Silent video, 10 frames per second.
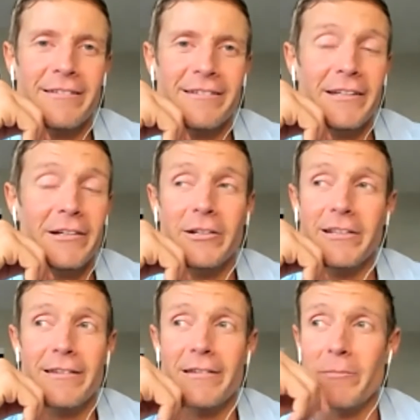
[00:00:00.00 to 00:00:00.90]

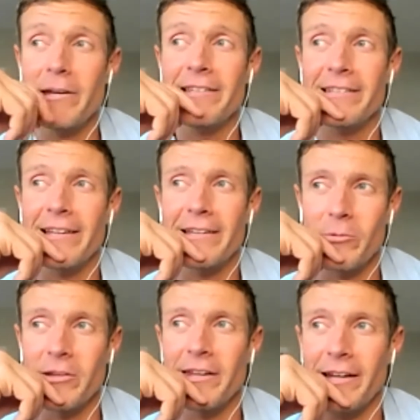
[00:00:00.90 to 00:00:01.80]
It's amazing. That's
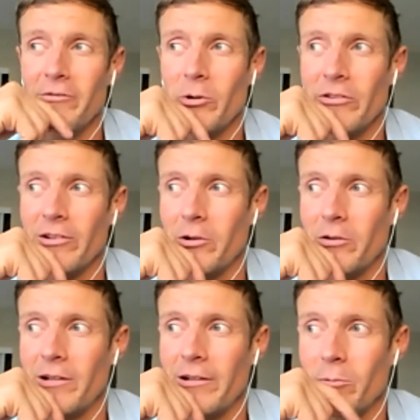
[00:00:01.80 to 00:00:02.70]
one thing I've noticed in
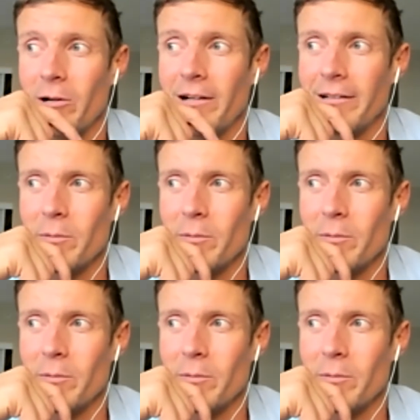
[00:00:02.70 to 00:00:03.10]
COVID as well,